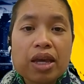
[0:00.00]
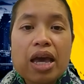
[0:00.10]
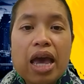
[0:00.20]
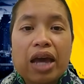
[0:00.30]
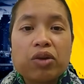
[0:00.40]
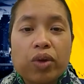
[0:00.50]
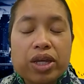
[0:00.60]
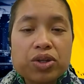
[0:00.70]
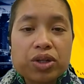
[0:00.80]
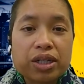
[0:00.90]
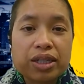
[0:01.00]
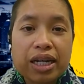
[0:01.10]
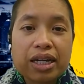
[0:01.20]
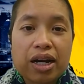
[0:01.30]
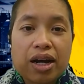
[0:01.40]
And when you
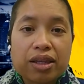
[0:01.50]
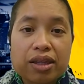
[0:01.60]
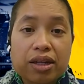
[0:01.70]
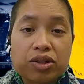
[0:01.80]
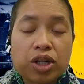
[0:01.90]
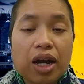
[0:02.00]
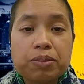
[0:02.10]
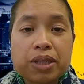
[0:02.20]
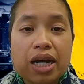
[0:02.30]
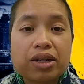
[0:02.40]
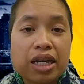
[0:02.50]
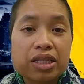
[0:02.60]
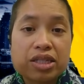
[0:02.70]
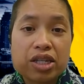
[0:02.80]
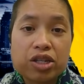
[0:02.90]
click on the drop down
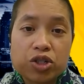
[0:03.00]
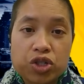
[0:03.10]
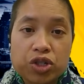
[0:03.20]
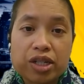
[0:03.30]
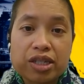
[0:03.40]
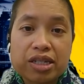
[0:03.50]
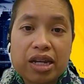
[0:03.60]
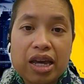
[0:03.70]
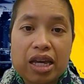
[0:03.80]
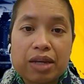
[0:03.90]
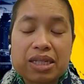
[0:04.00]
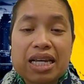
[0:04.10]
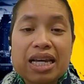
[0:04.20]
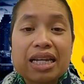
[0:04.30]
and see your students' names,